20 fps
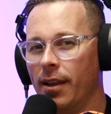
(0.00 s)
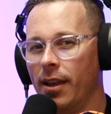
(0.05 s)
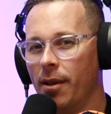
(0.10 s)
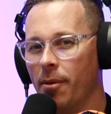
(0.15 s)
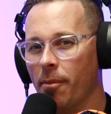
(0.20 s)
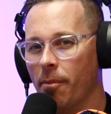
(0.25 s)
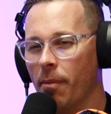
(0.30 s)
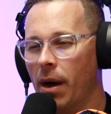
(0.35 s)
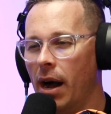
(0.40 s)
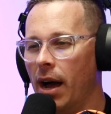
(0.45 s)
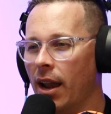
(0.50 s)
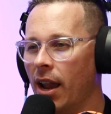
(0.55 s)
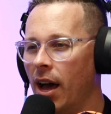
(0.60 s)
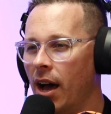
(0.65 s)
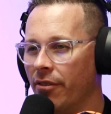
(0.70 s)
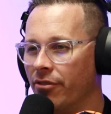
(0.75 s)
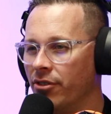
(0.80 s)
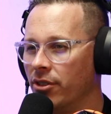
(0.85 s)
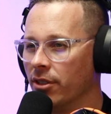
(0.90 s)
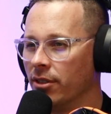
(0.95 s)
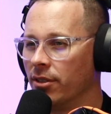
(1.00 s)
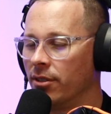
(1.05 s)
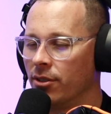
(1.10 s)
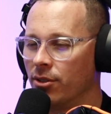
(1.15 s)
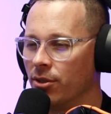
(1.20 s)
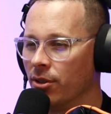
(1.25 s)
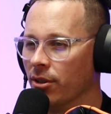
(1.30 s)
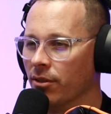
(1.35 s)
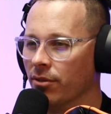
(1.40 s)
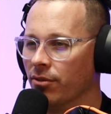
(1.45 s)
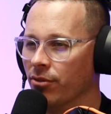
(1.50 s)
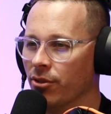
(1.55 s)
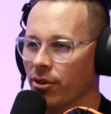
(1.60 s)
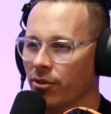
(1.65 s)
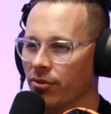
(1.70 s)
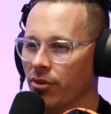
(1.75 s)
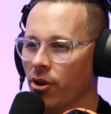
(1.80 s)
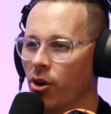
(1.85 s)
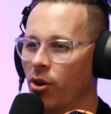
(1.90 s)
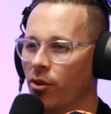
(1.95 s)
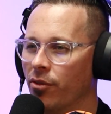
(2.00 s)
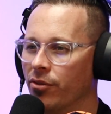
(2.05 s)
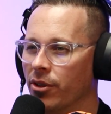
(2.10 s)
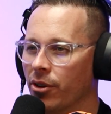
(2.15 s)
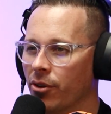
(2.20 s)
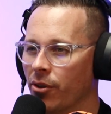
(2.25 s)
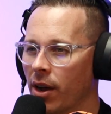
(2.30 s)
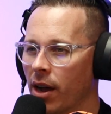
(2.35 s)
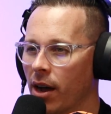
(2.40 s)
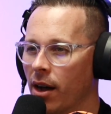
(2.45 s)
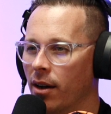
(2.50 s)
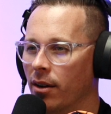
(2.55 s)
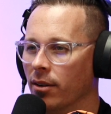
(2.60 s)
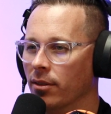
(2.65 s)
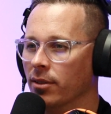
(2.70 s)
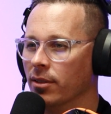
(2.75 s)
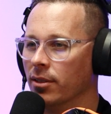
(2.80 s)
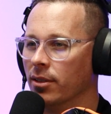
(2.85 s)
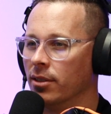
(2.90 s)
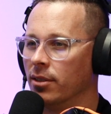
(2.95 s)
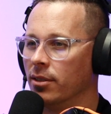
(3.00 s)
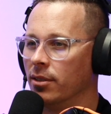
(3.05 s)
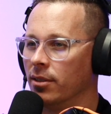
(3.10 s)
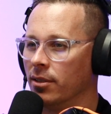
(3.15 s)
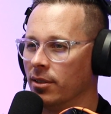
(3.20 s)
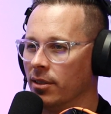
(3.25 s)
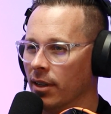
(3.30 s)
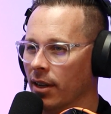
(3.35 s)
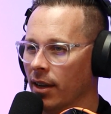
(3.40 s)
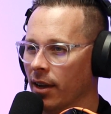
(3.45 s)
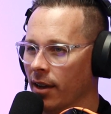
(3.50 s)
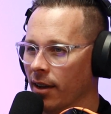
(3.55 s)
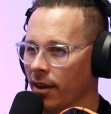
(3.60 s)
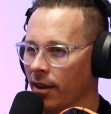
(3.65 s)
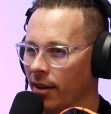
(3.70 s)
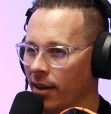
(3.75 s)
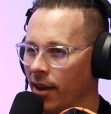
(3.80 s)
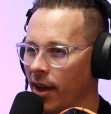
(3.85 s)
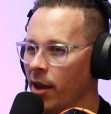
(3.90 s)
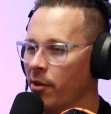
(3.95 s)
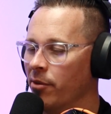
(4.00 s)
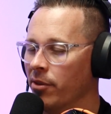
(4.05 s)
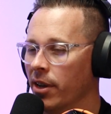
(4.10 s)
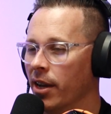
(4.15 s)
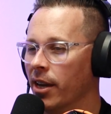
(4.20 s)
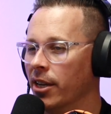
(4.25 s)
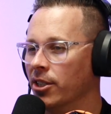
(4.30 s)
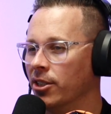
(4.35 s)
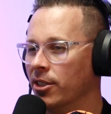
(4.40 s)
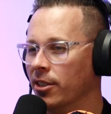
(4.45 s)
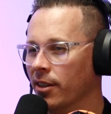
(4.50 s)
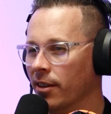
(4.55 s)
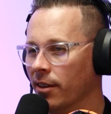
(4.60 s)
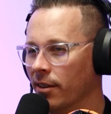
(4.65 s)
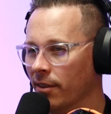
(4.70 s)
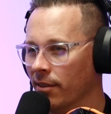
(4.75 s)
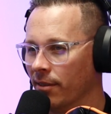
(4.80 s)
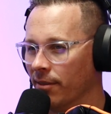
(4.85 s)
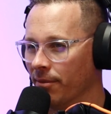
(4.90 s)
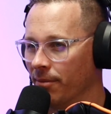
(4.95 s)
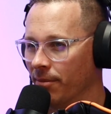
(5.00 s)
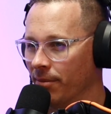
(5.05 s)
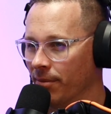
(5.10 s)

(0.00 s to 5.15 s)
My life just sort of revolved around aviation,